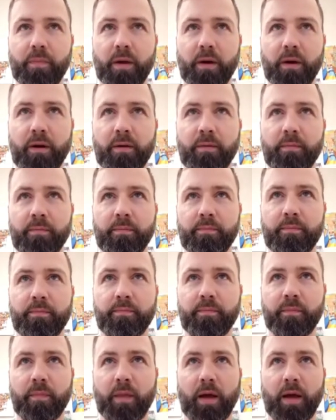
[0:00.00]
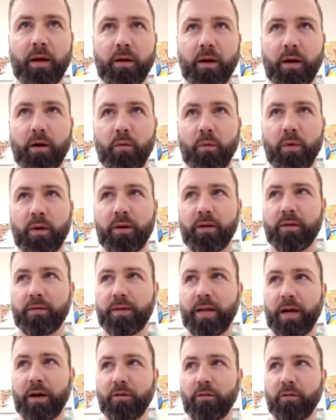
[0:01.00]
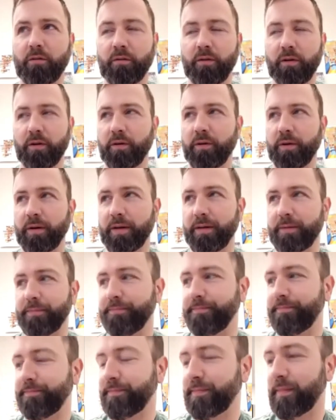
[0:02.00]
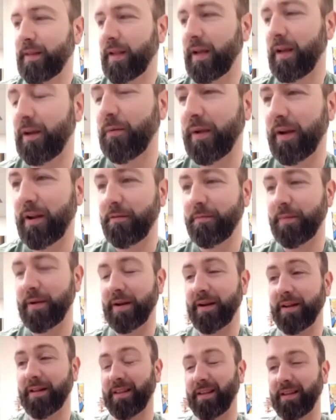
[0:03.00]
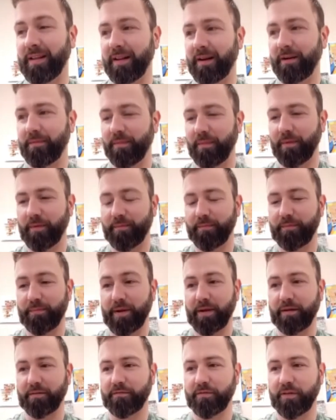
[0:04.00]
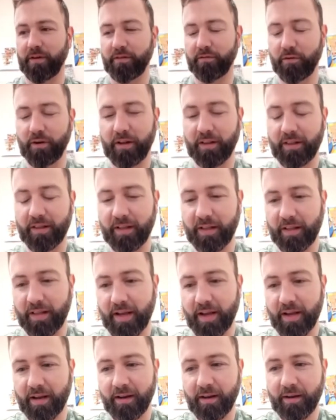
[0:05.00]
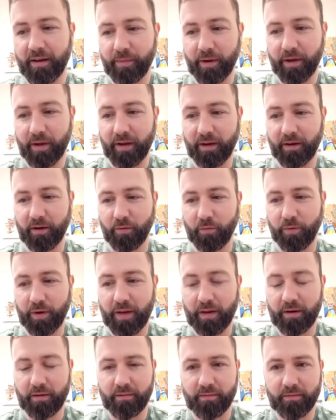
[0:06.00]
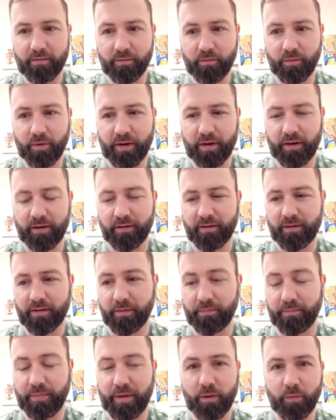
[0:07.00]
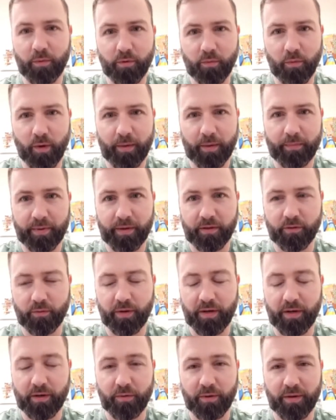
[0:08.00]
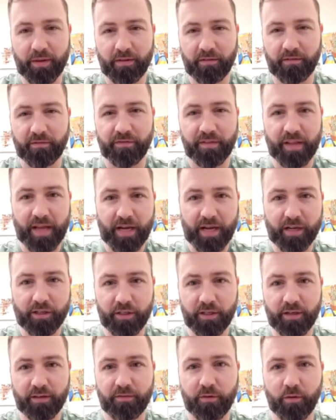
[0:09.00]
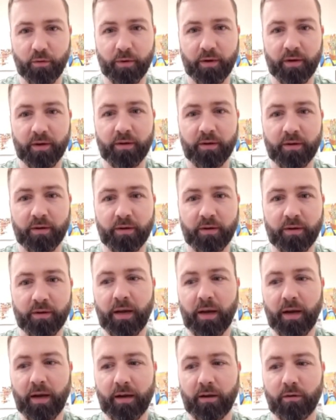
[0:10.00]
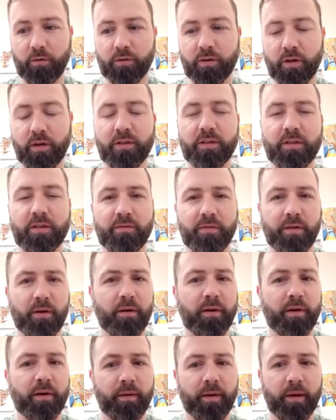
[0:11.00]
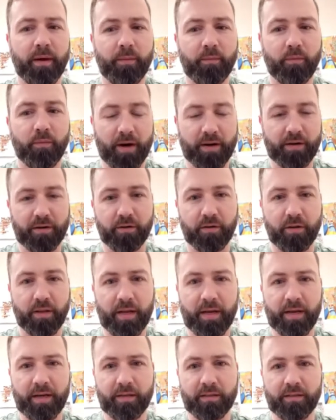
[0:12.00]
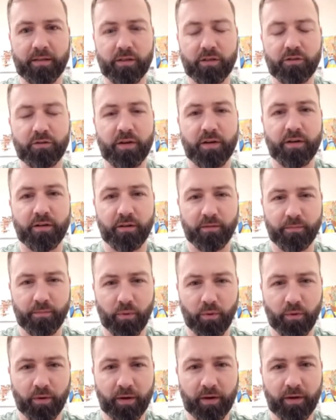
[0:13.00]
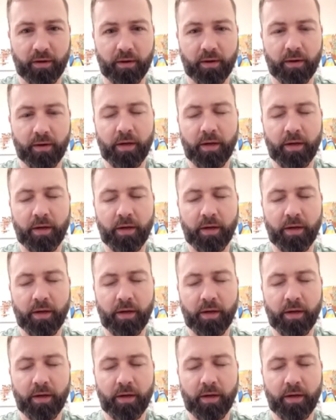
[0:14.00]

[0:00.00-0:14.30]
Um, I don't. I don't want to downgrade. um, I don't want anybody to think that I'm, I'm making fun of or anything like that. But you know, we didn't. We didn't compete with weapons. We didn't do anything flashy, if you will. Uh, it was all just very practicalized and straight to the point.